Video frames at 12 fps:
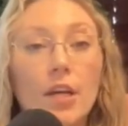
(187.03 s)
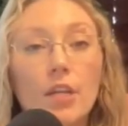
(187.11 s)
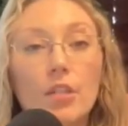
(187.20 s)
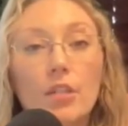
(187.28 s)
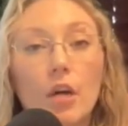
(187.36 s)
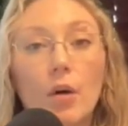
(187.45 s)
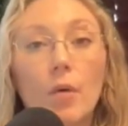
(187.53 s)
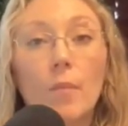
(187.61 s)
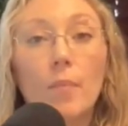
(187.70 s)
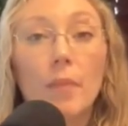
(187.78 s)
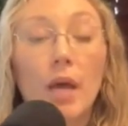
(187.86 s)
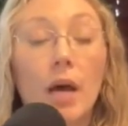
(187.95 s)
So
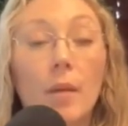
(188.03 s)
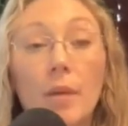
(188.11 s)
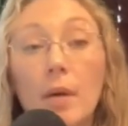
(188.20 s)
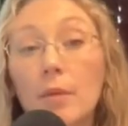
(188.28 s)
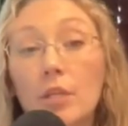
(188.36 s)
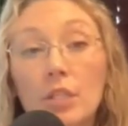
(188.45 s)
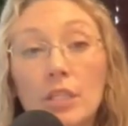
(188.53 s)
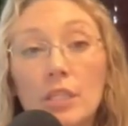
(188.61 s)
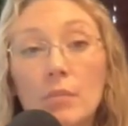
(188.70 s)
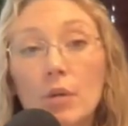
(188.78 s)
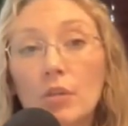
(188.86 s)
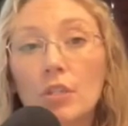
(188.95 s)
emergency
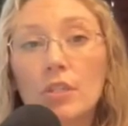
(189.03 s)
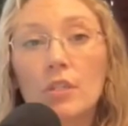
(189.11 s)
motions